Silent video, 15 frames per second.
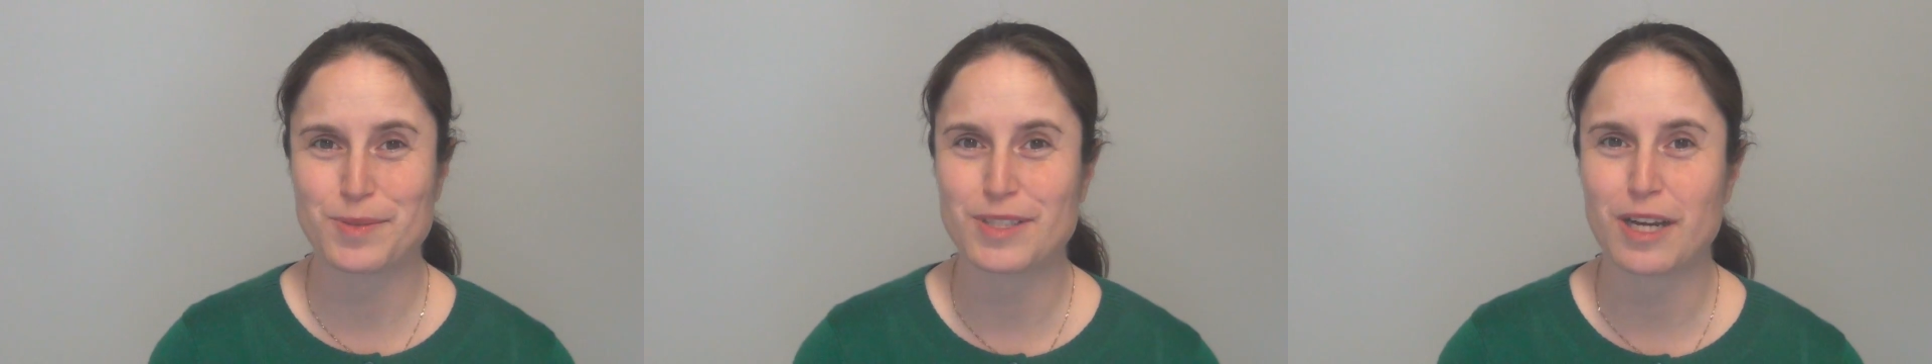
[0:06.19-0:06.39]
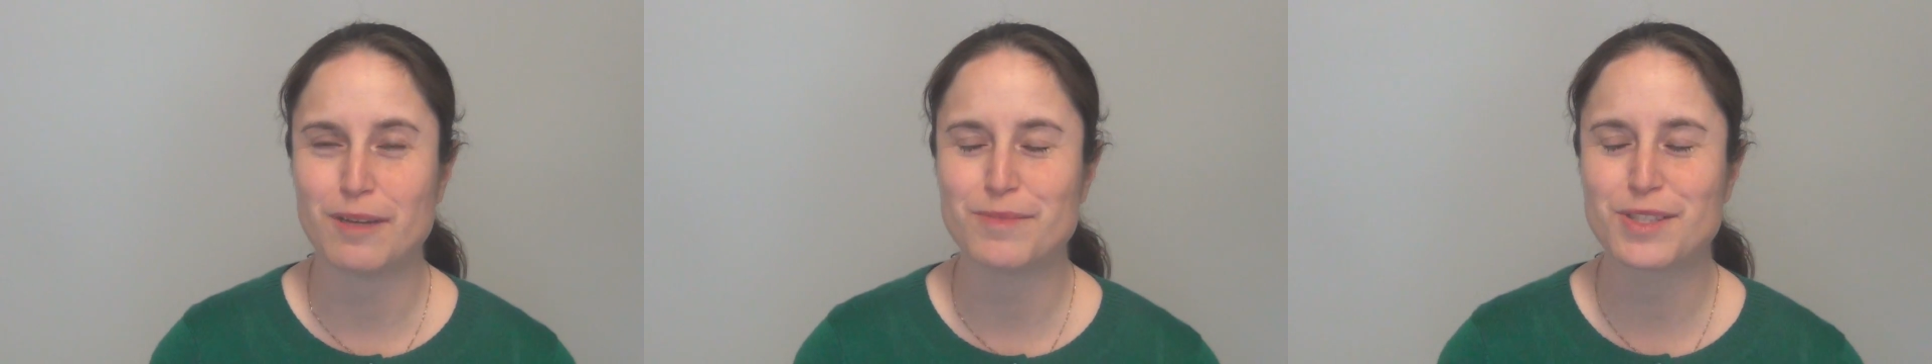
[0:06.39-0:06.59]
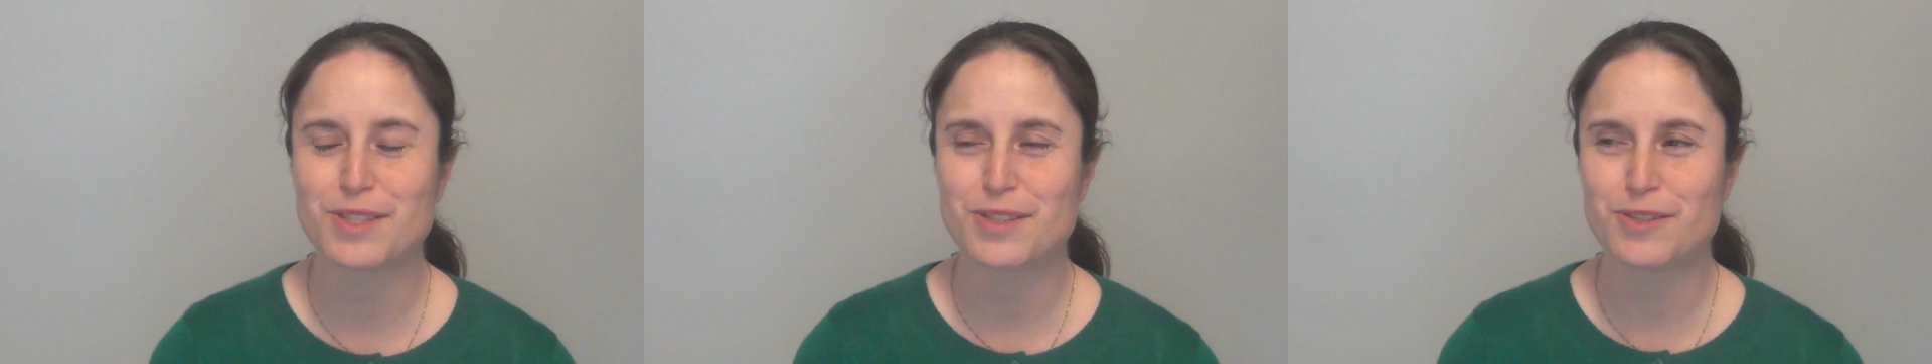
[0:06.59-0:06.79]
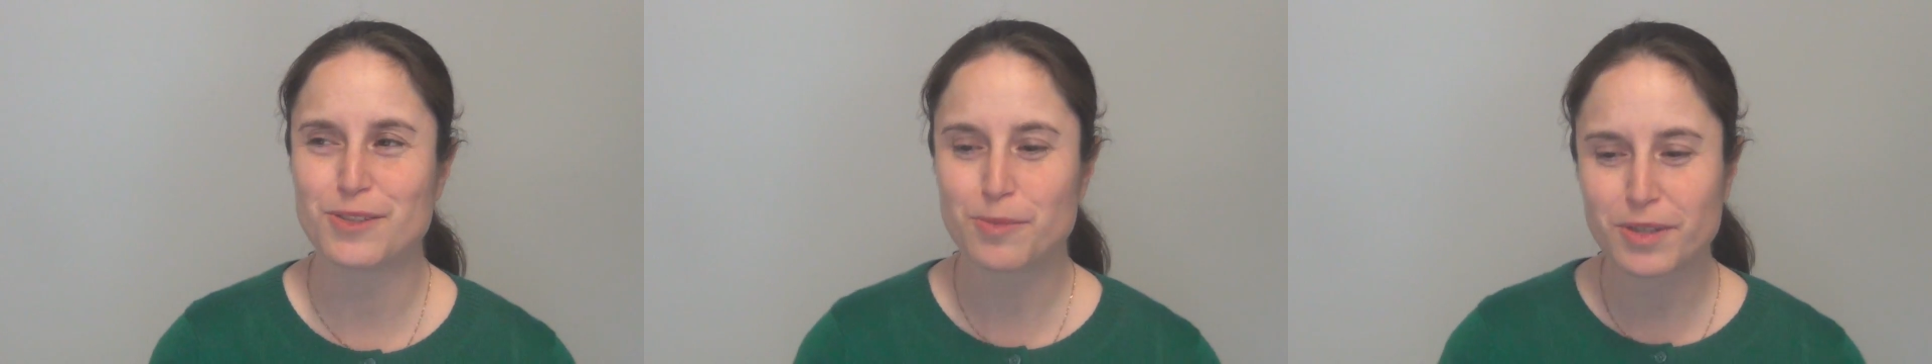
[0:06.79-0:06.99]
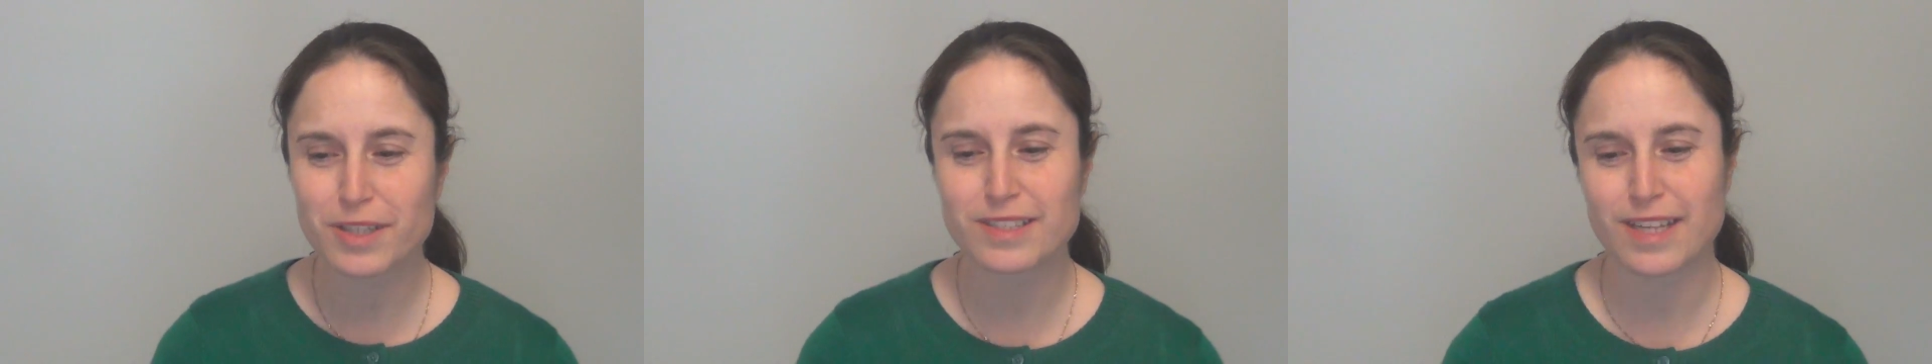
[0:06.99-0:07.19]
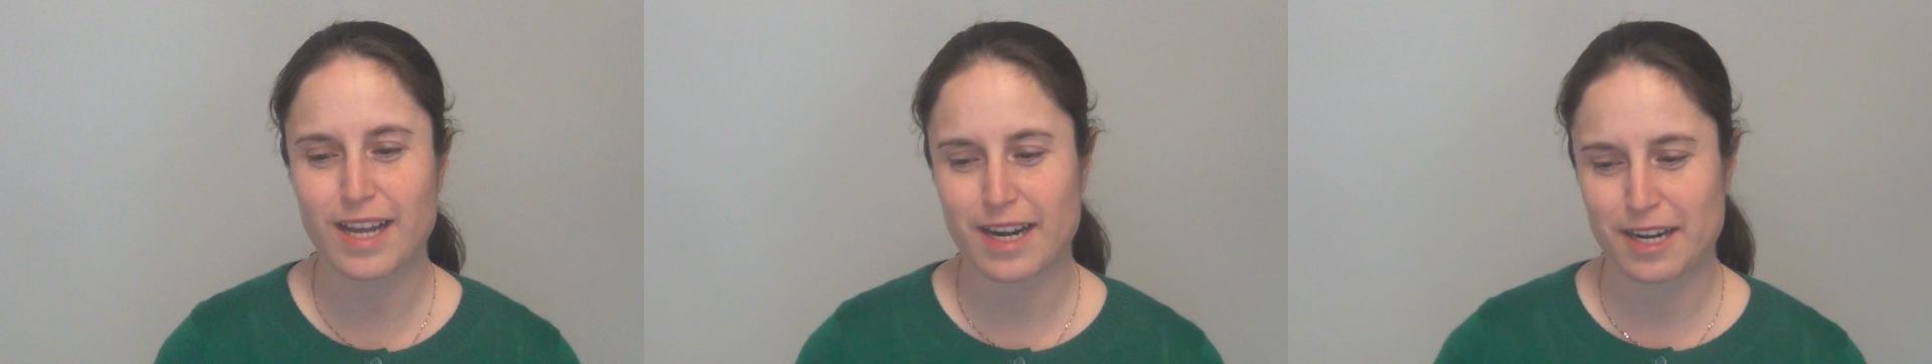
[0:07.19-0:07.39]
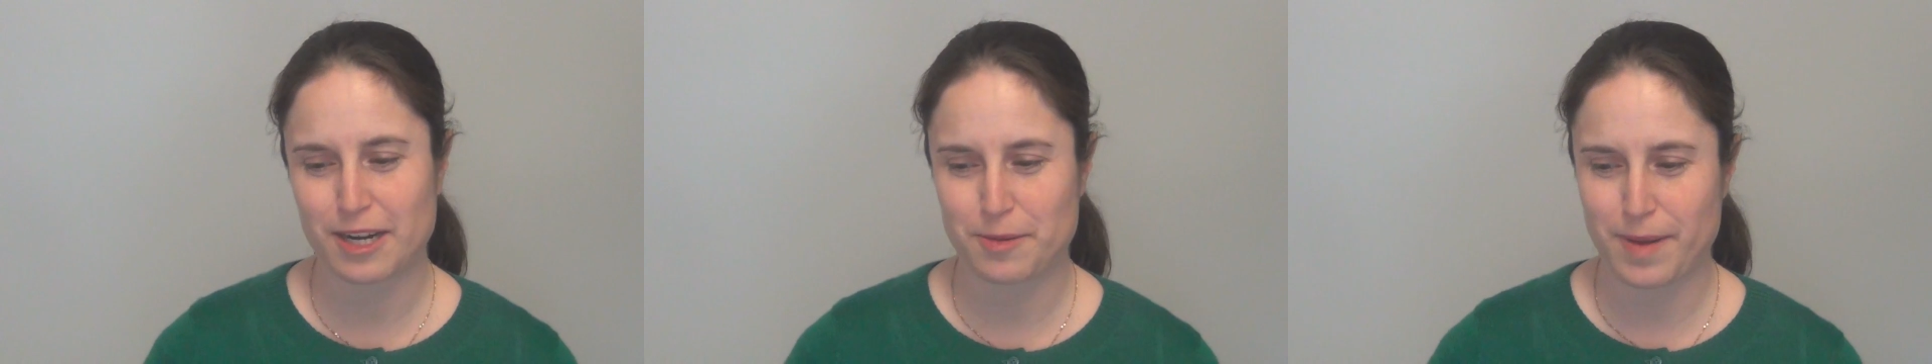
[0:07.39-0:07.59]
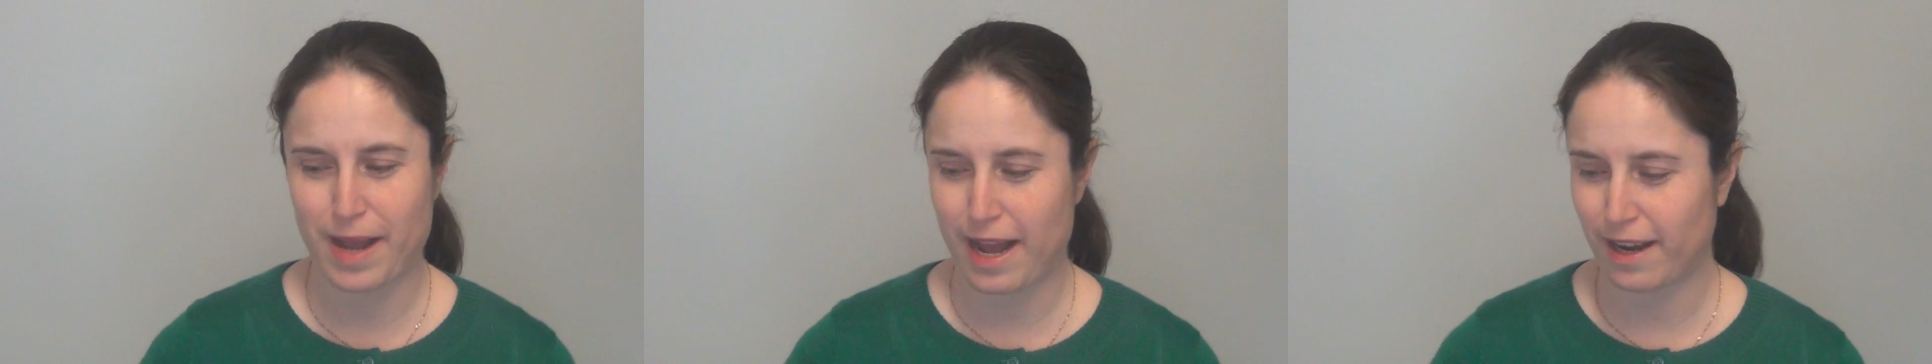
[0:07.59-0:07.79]
which I'm super
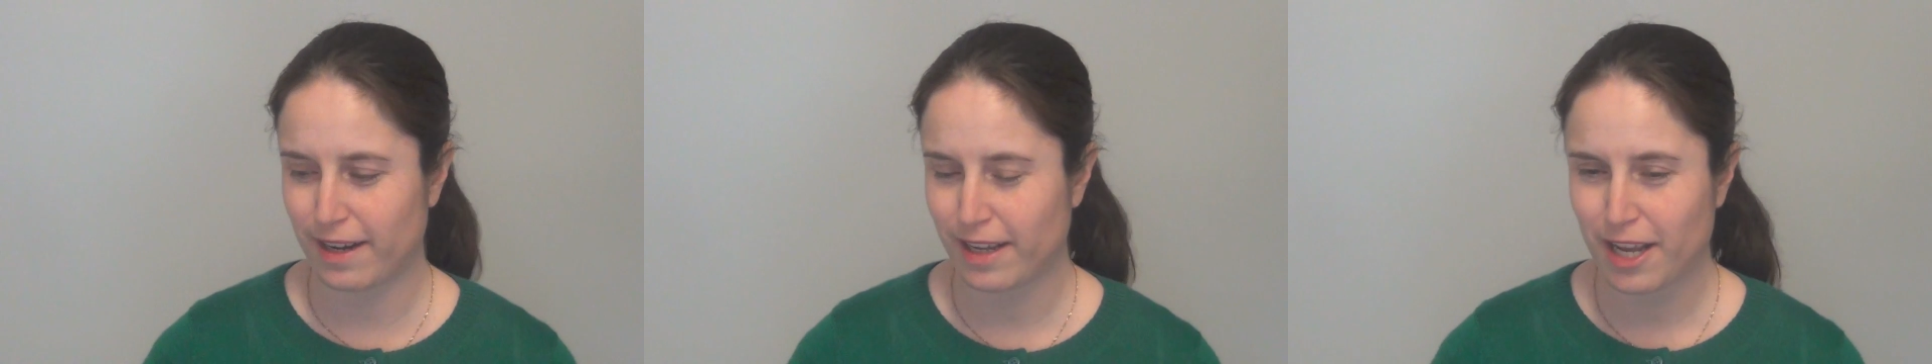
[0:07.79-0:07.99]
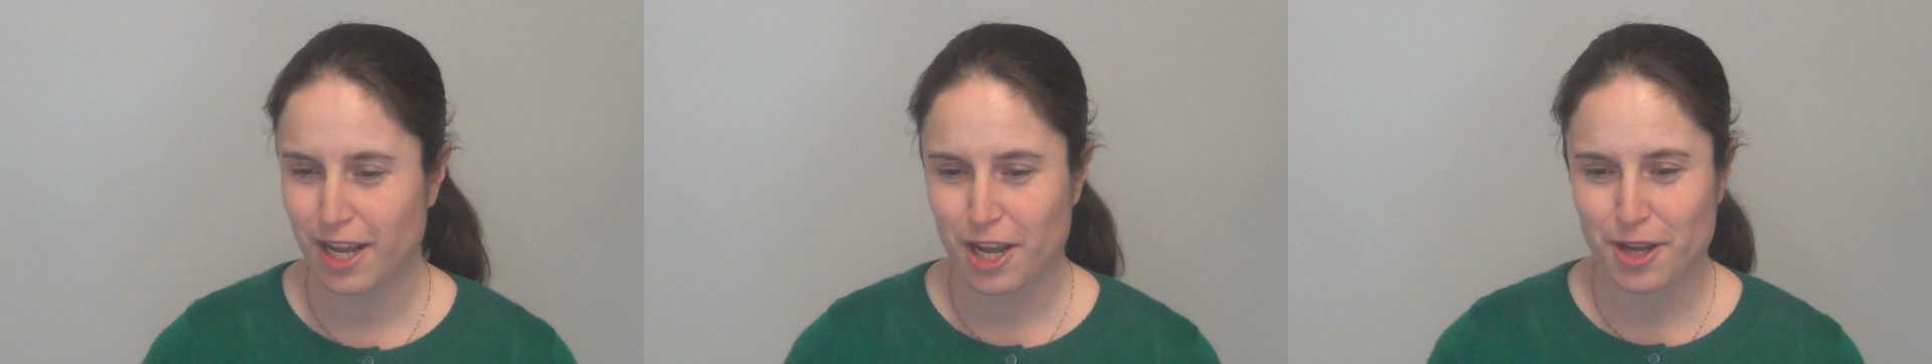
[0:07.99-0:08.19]
excited about